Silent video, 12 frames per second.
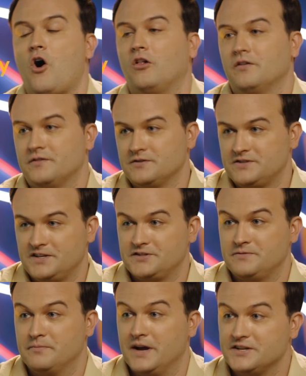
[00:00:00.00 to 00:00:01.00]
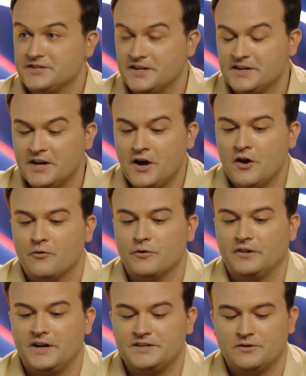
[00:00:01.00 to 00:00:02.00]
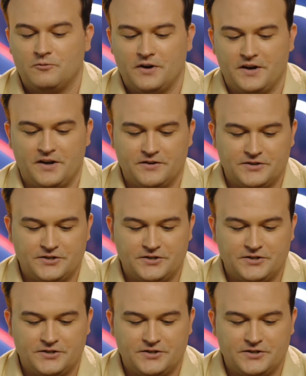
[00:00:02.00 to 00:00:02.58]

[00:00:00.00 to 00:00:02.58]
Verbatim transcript: all of those things you mentioned relate to one another.